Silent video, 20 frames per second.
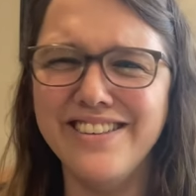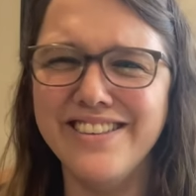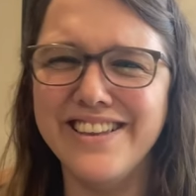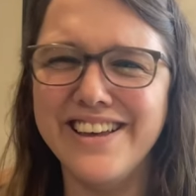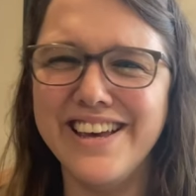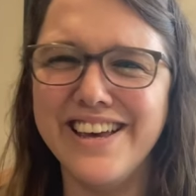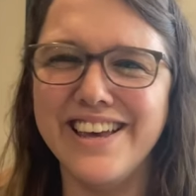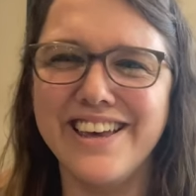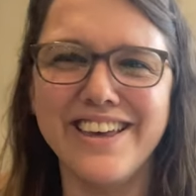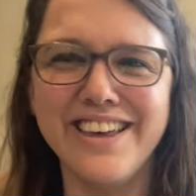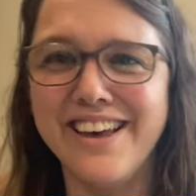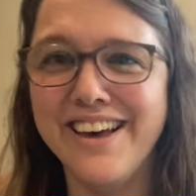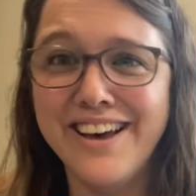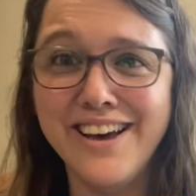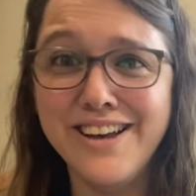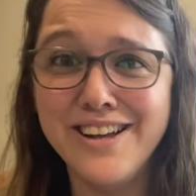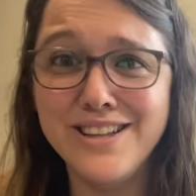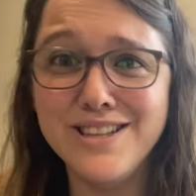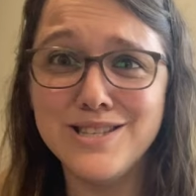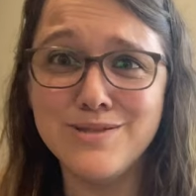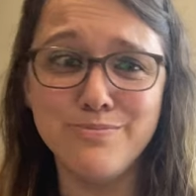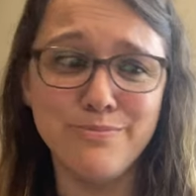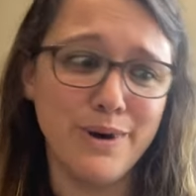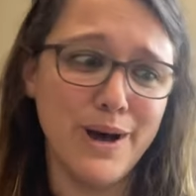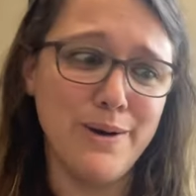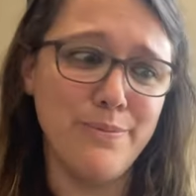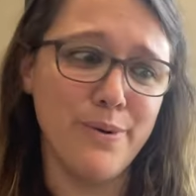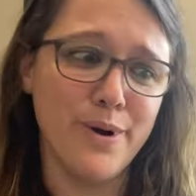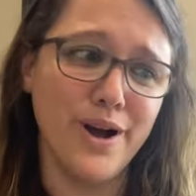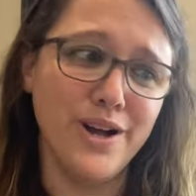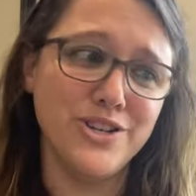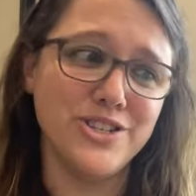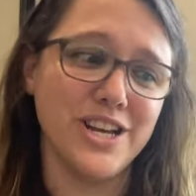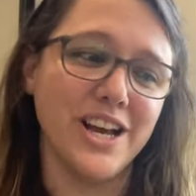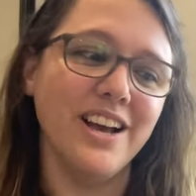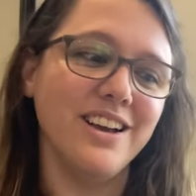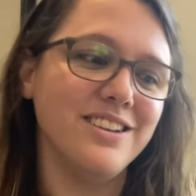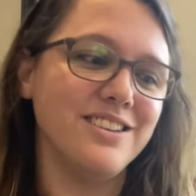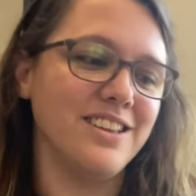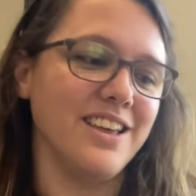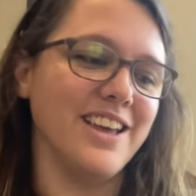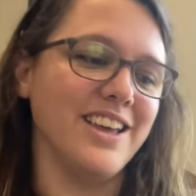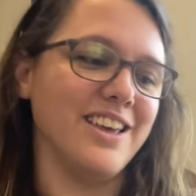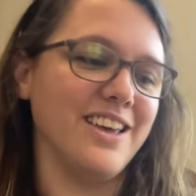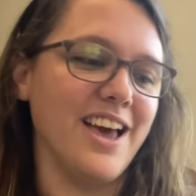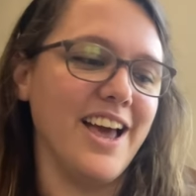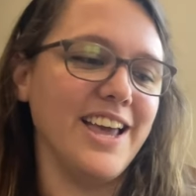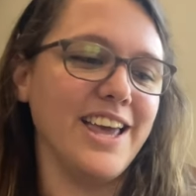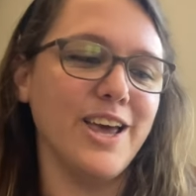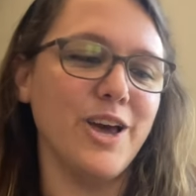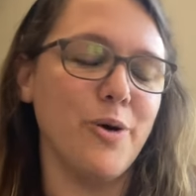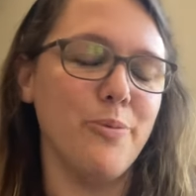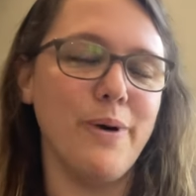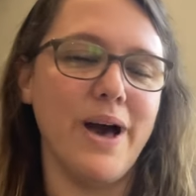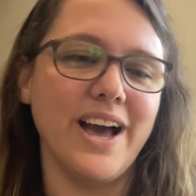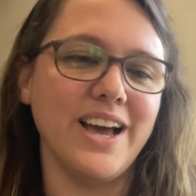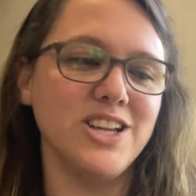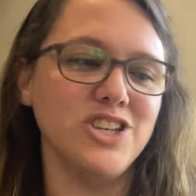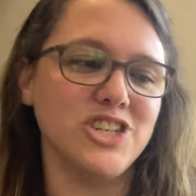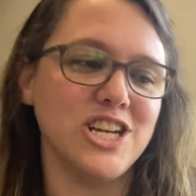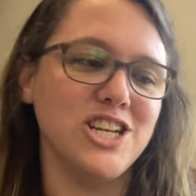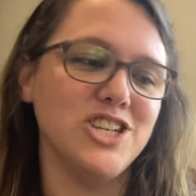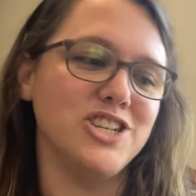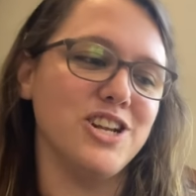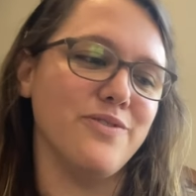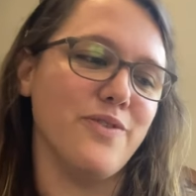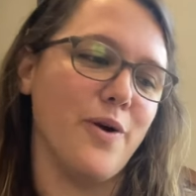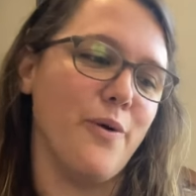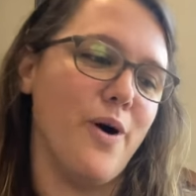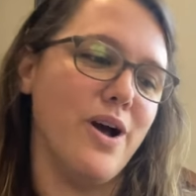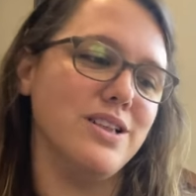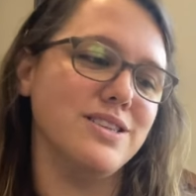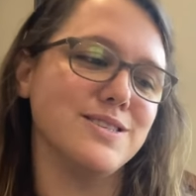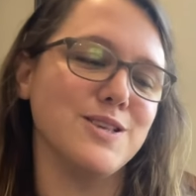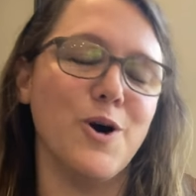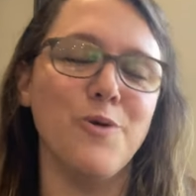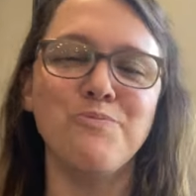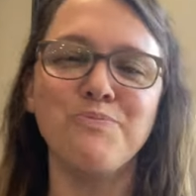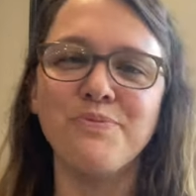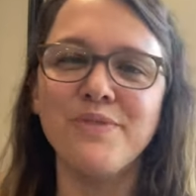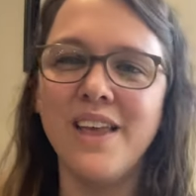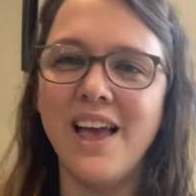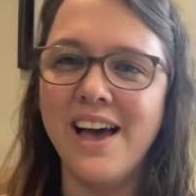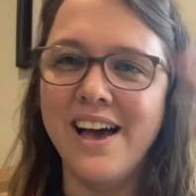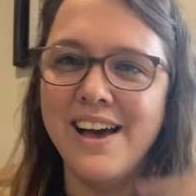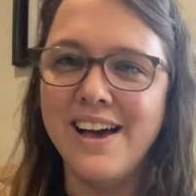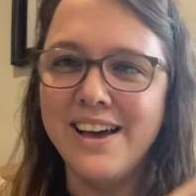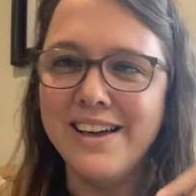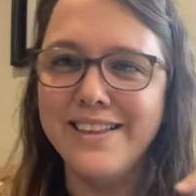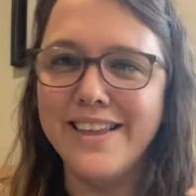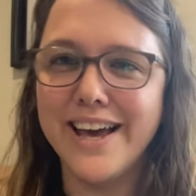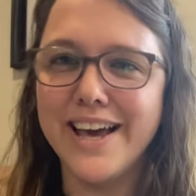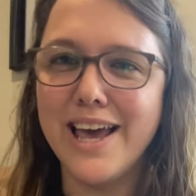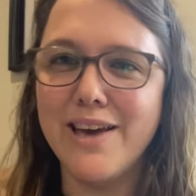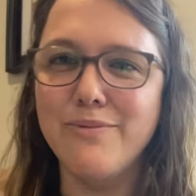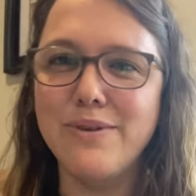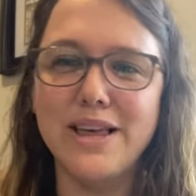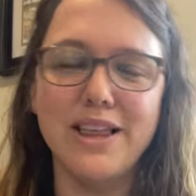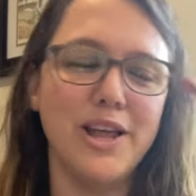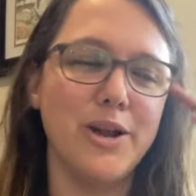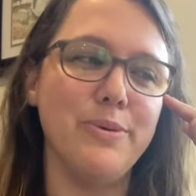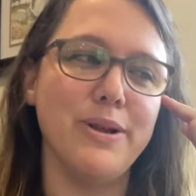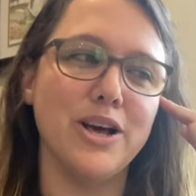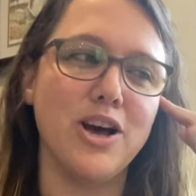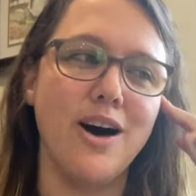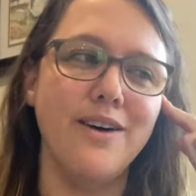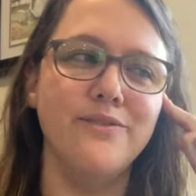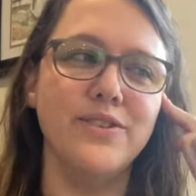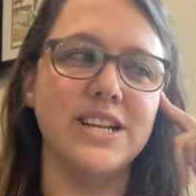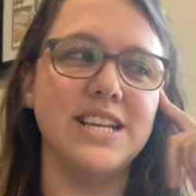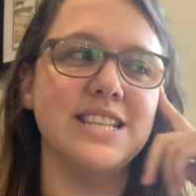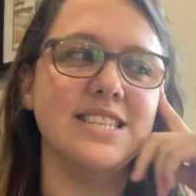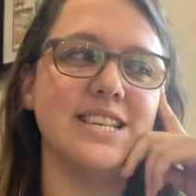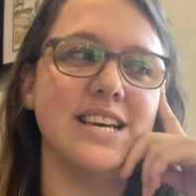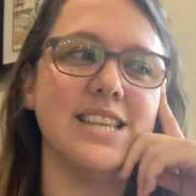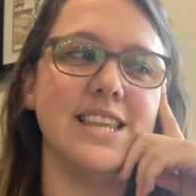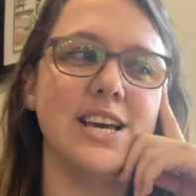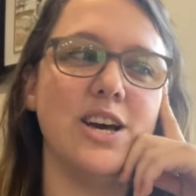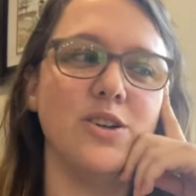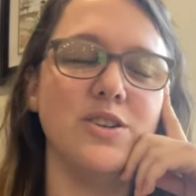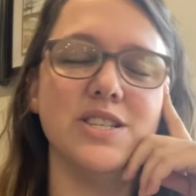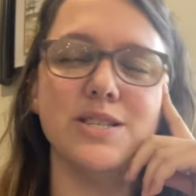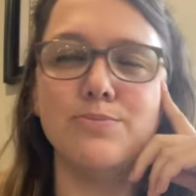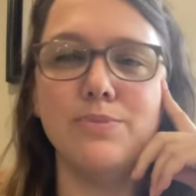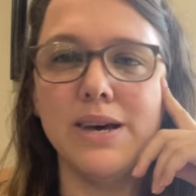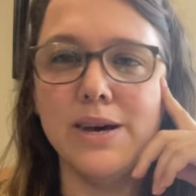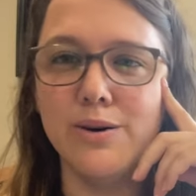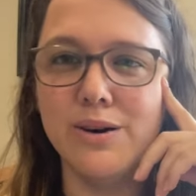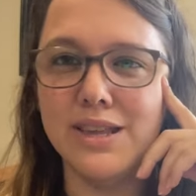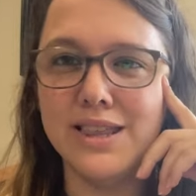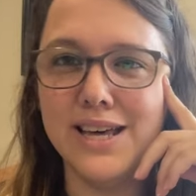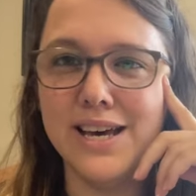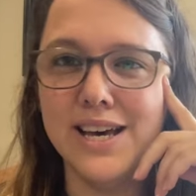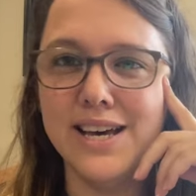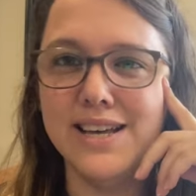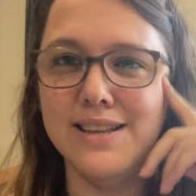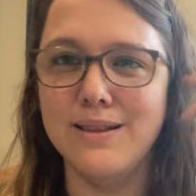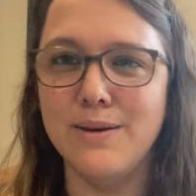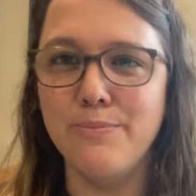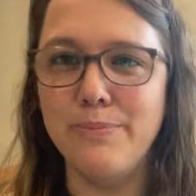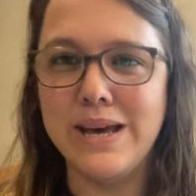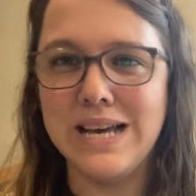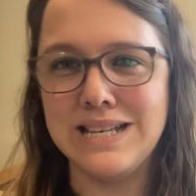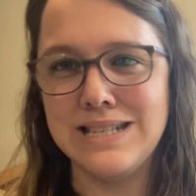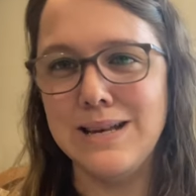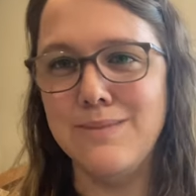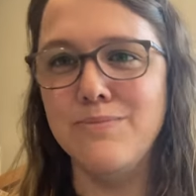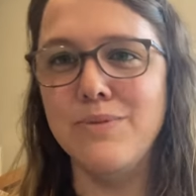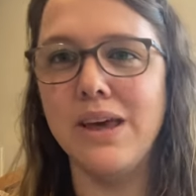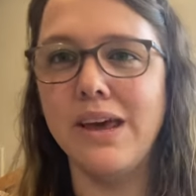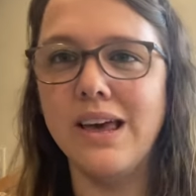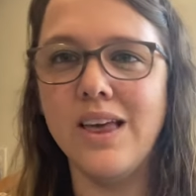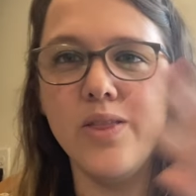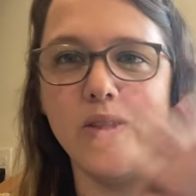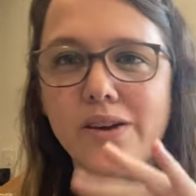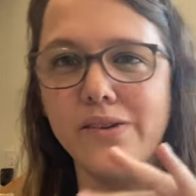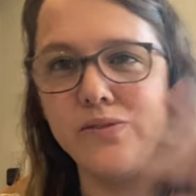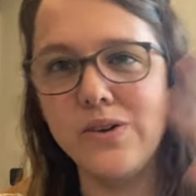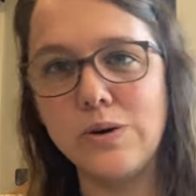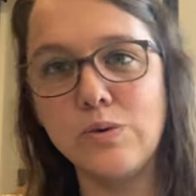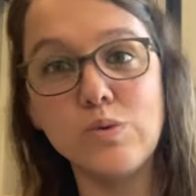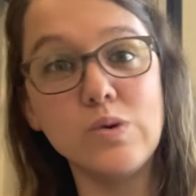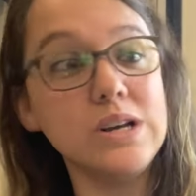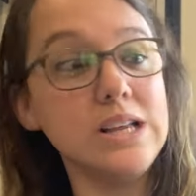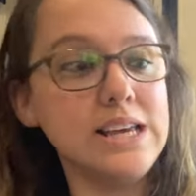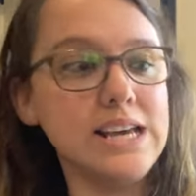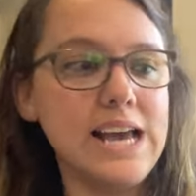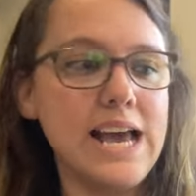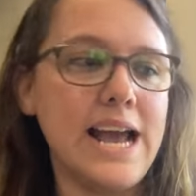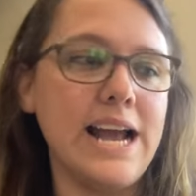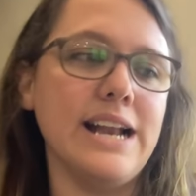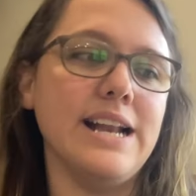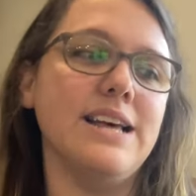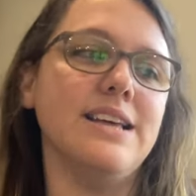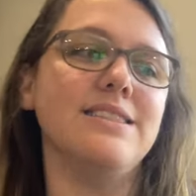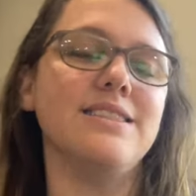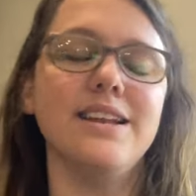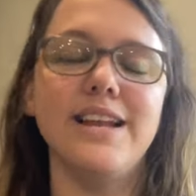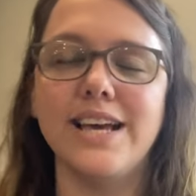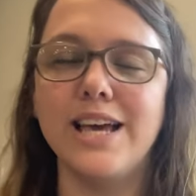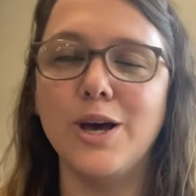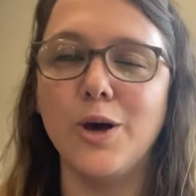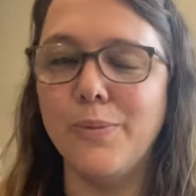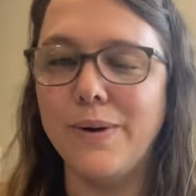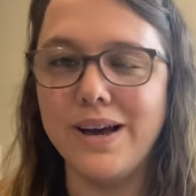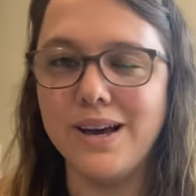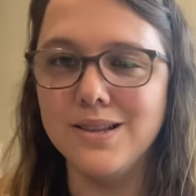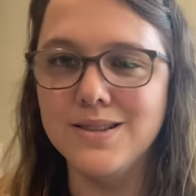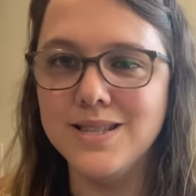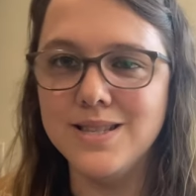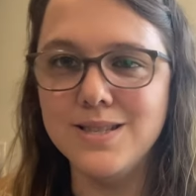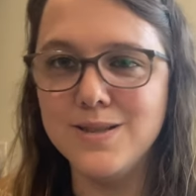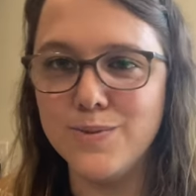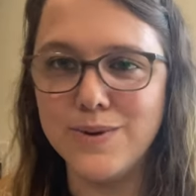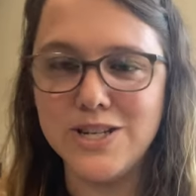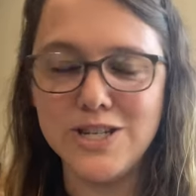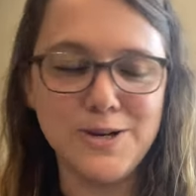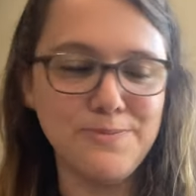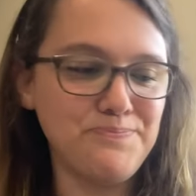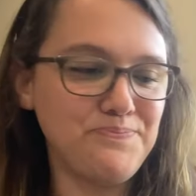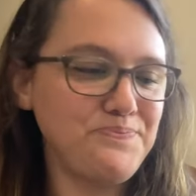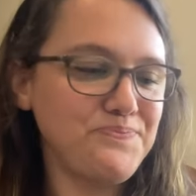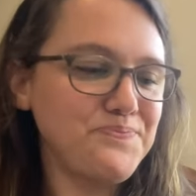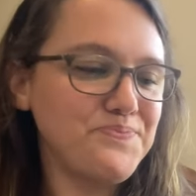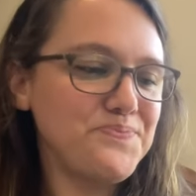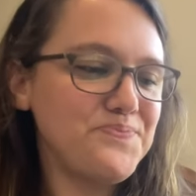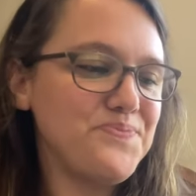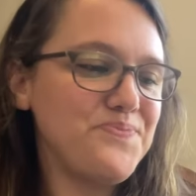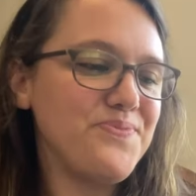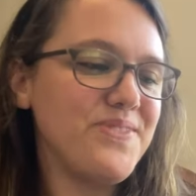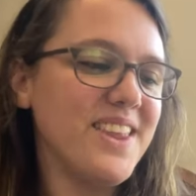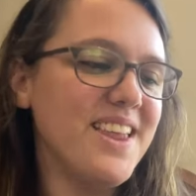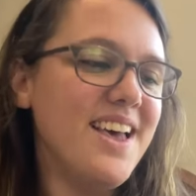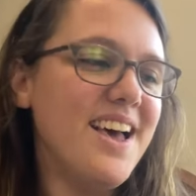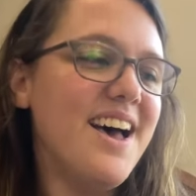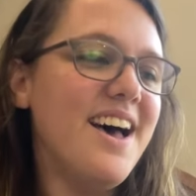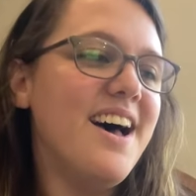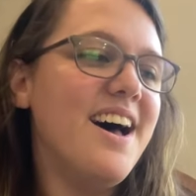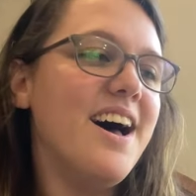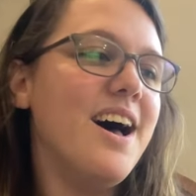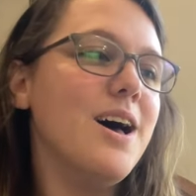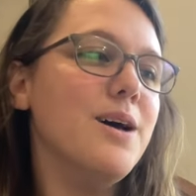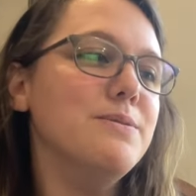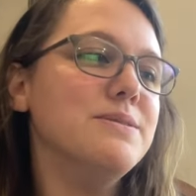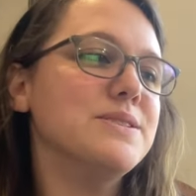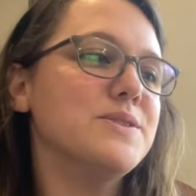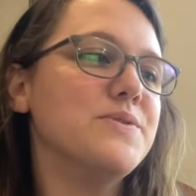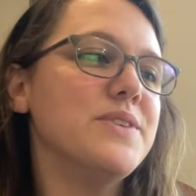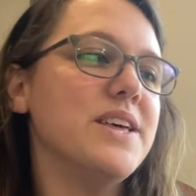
Like, it's my project. Like, I can go back and change it if I want. So that gave me a little bit of confidence. I think I'll just play with it and then pick something. And then if I really hate it, then I can go back and switch it. So